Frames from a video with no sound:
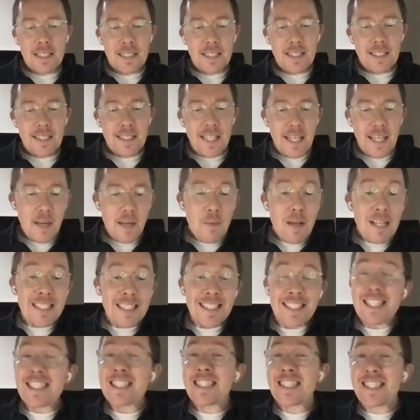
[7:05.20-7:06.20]

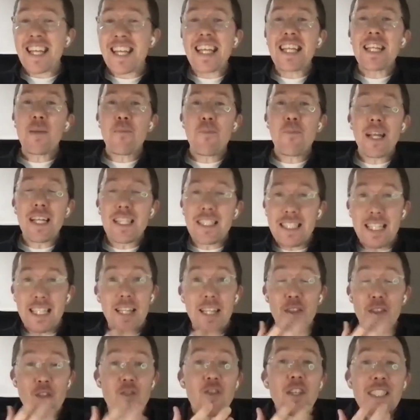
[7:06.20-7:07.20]

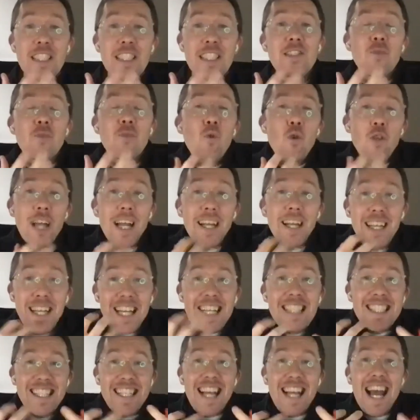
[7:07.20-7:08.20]
sustainability. This is the word I
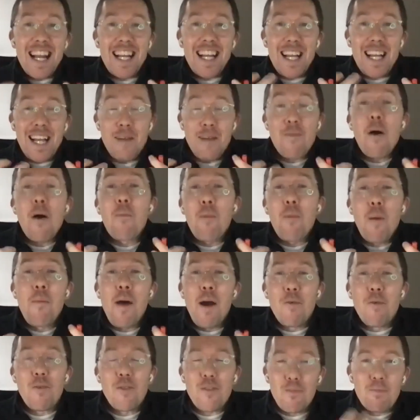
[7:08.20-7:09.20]
need to get out of
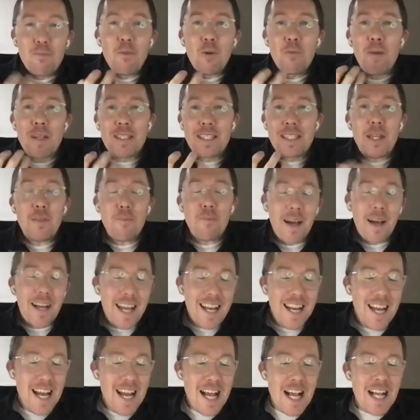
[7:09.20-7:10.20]
my mouth and put my teeth
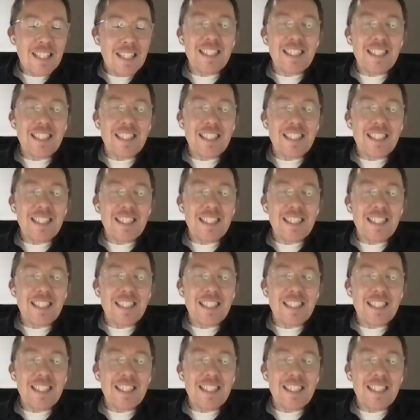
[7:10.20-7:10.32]
back in.